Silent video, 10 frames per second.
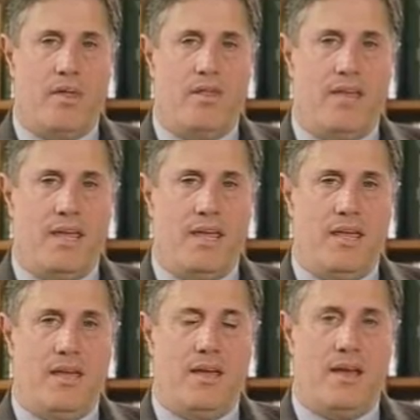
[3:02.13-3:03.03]

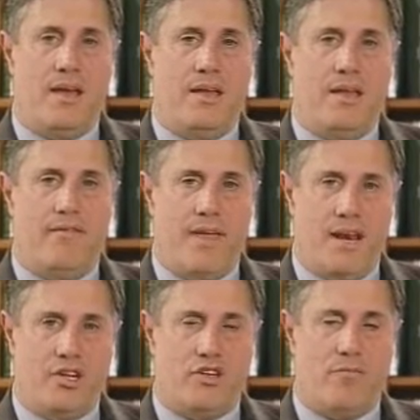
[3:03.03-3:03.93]
The
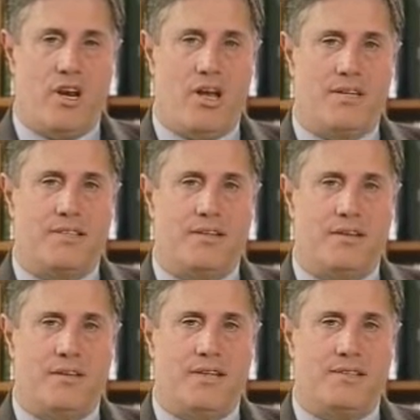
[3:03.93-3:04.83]
advantage of
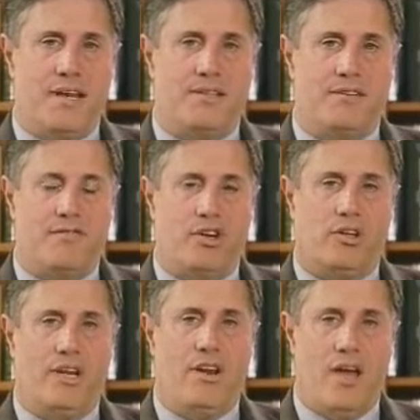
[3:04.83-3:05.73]
minoxidil is that it's a
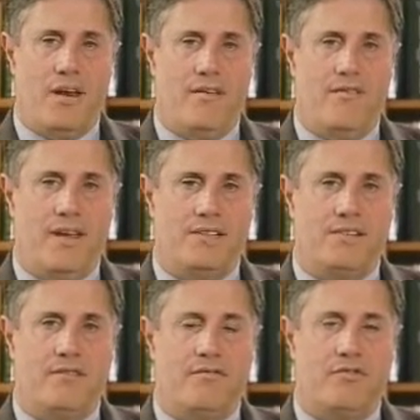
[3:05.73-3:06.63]
fairly
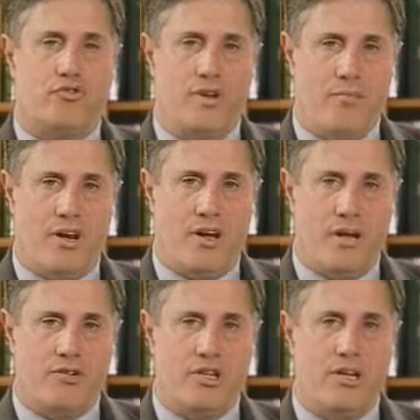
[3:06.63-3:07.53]
non-invasive treatment
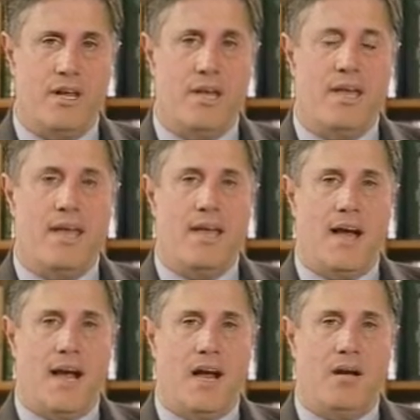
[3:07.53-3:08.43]
option.
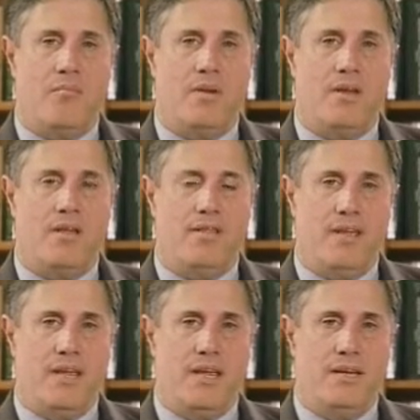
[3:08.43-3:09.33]

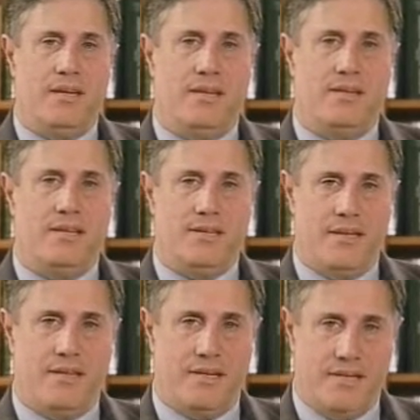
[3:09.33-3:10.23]
The
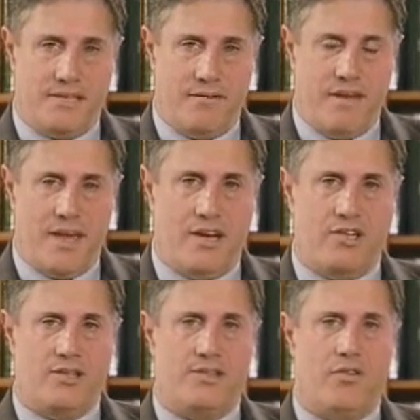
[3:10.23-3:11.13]

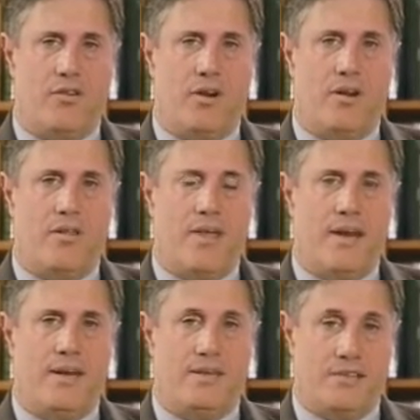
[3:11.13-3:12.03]
disadvantages are
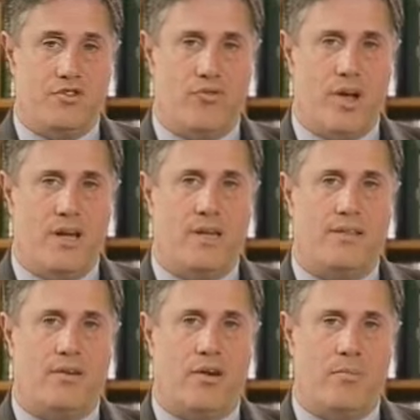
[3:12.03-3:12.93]
that it is a drug,
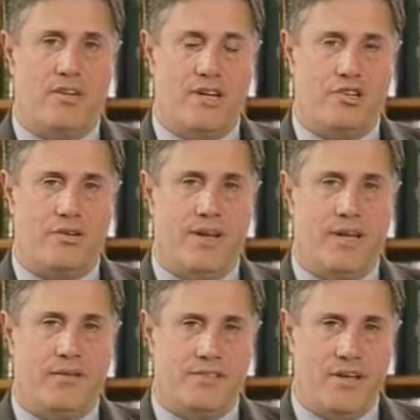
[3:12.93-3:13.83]
there are potential
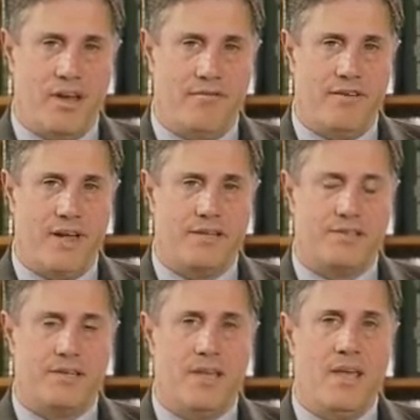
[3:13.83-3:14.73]
negative side
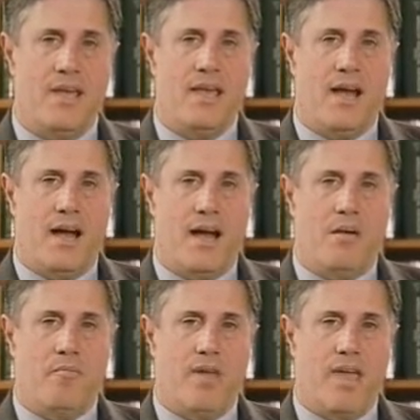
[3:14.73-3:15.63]
effects,
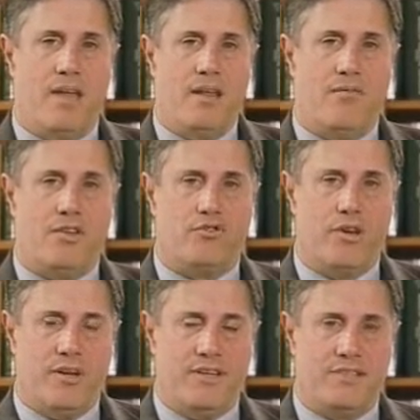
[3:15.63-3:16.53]
and if the
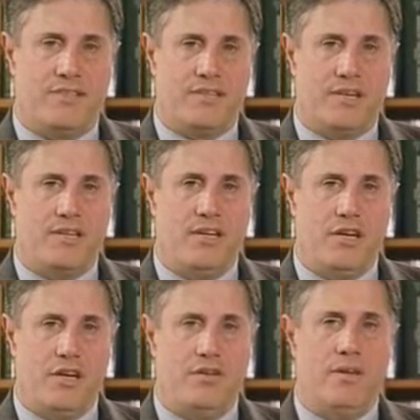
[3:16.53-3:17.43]
treatment is
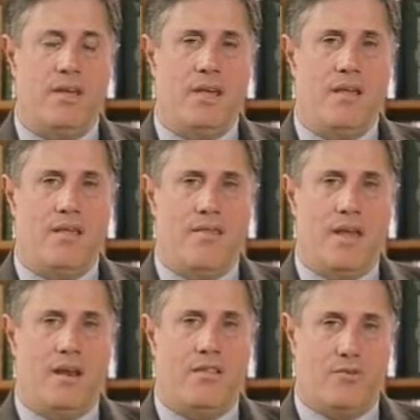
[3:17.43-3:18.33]
discontinued,
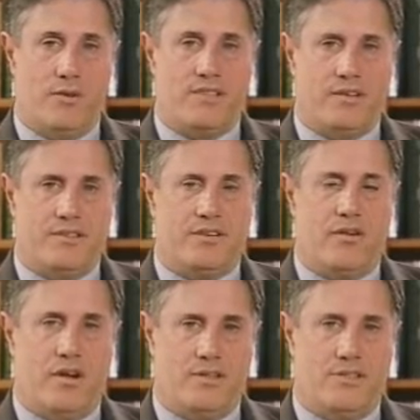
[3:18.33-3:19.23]
then the results
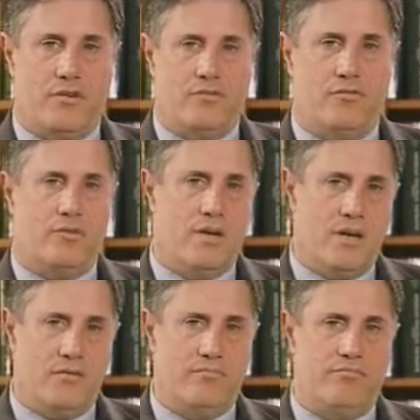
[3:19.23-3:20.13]
are also
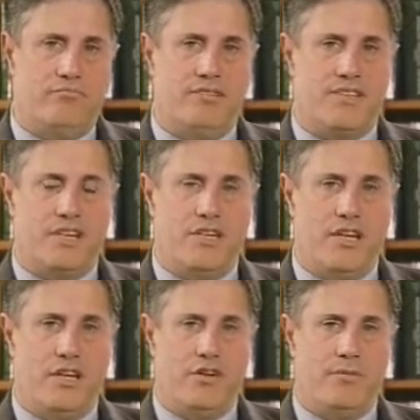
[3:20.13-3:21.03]

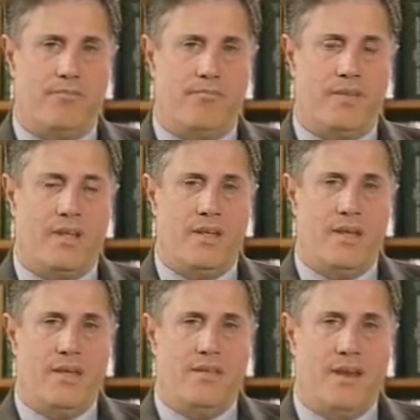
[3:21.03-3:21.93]
discontinued.
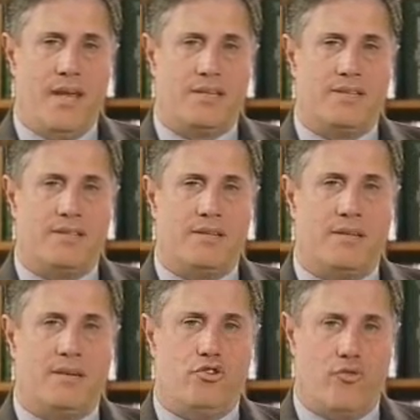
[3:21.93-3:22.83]
The next
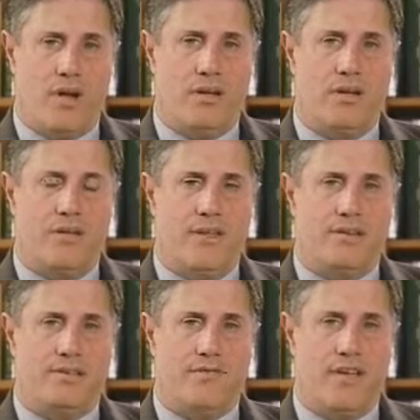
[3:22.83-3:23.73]
drug that
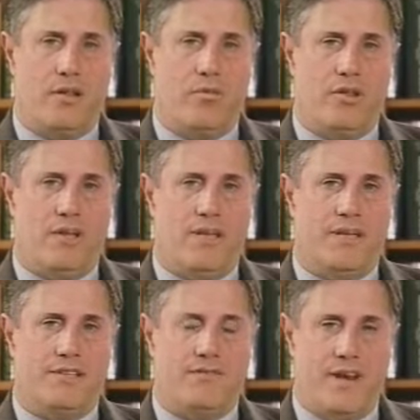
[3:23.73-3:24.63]
is available
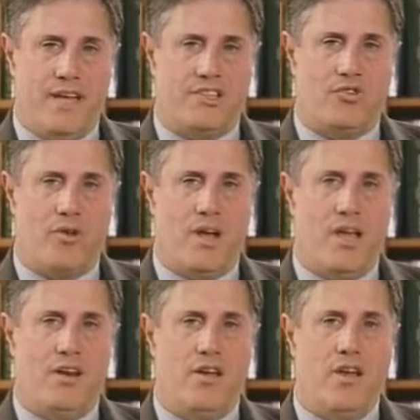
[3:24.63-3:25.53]
is
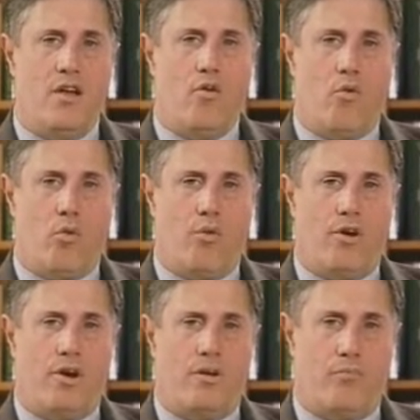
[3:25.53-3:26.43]
finasteride
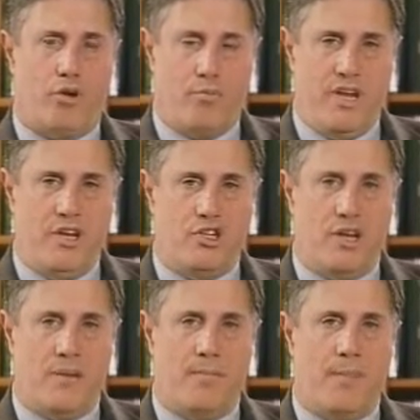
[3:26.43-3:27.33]
or
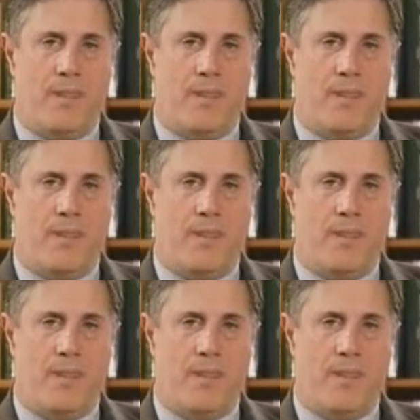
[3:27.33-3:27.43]
PROPECIA.